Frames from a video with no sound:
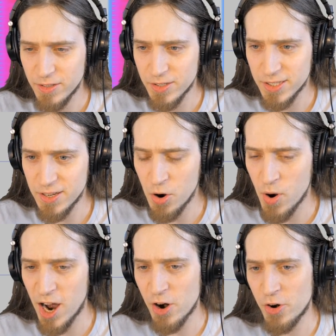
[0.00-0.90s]

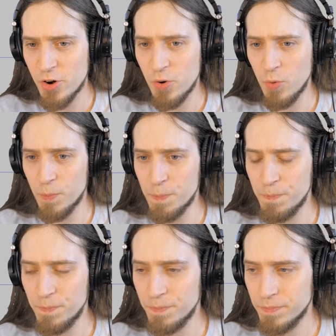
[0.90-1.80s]
So our
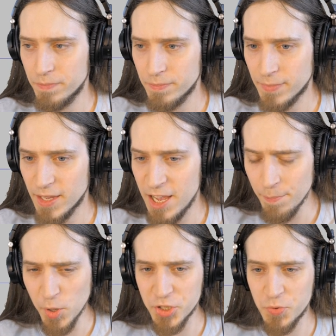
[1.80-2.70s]

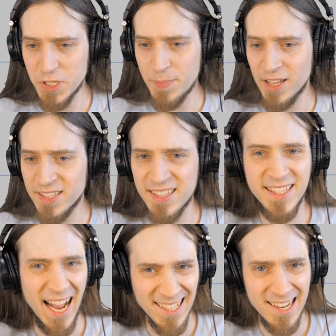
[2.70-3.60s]
impulse response
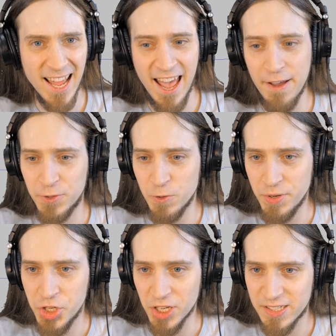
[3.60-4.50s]
doesn't have to
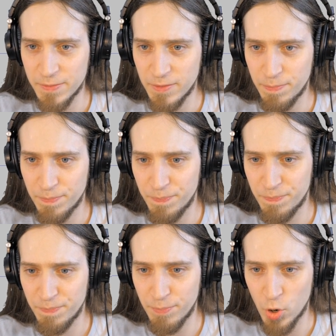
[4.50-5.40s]
be just
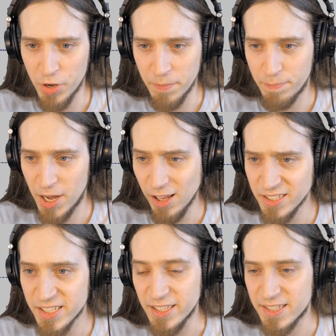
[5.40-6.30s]
boring
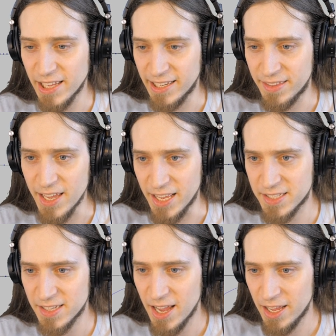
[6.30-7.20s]
pulses like
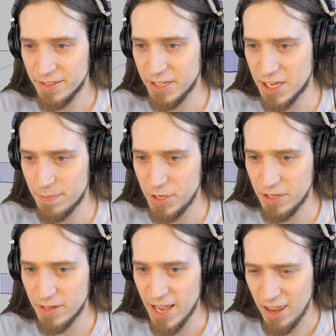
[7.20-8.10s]
this. They can
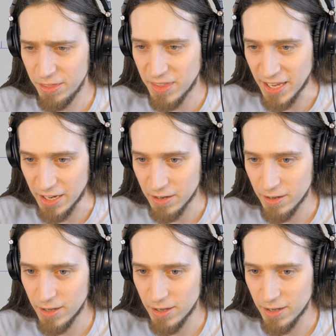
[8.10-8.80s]
be anything.